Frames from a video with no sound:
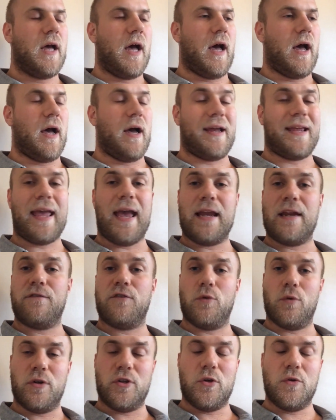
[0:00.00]
Again,
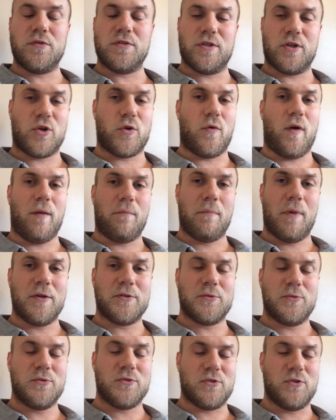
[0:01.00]
if you are using the correct
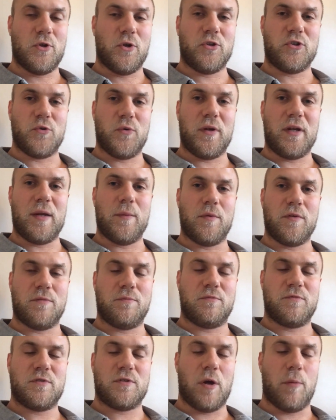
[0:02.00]
muscles and not doing it
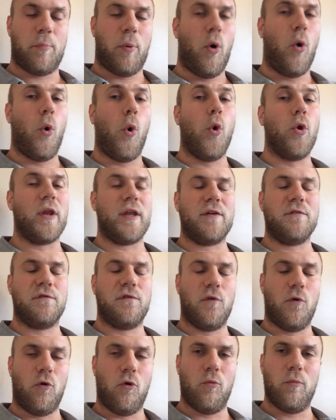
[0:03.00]
with appalling
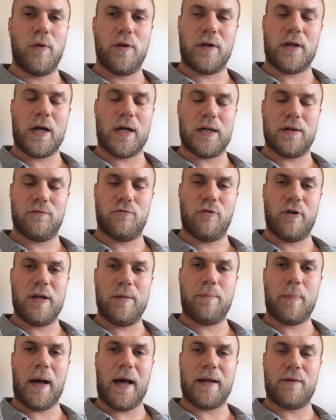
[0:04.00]
form and kind of
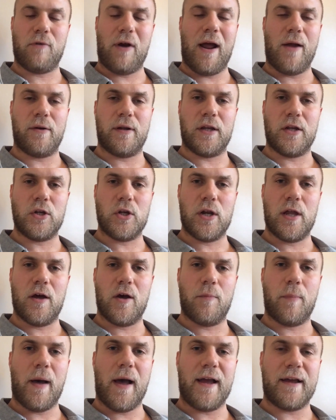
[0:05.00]
really bad rounding in your
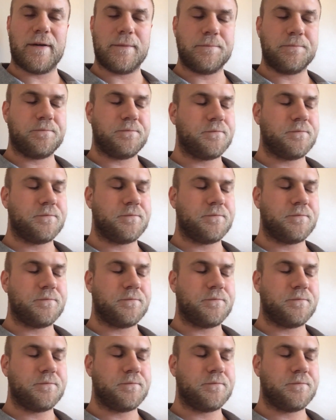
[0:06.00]
lower back.